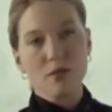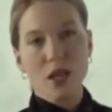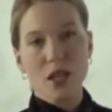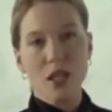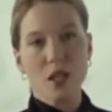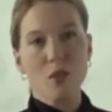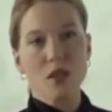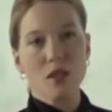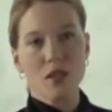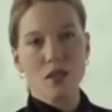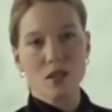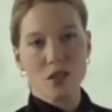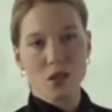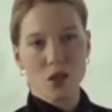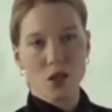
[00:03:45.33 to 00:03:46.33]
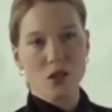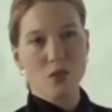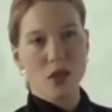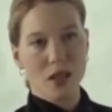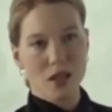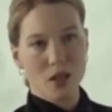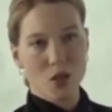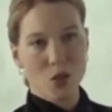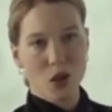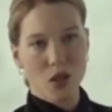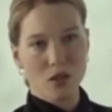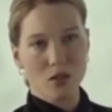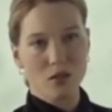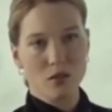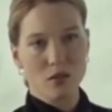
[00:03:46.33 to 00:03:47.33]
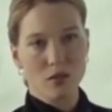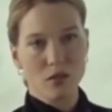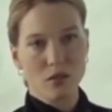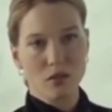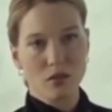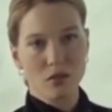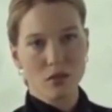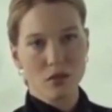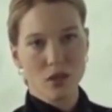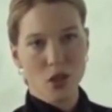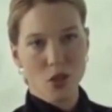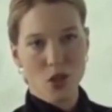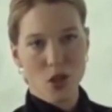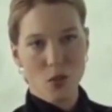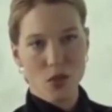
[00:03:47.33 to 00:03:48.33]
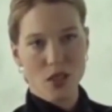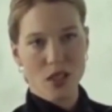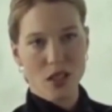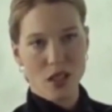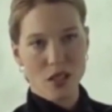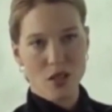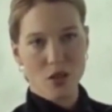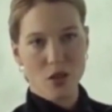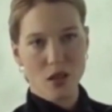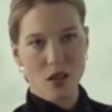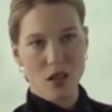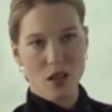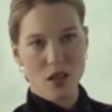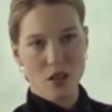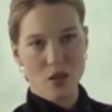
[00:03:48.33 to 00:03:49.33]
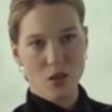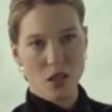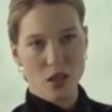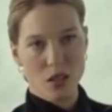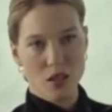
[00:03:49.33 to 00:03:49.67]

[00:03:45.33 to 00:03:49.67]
My name is uh, Dr. Madeleine Swann. Our job today is to analyze your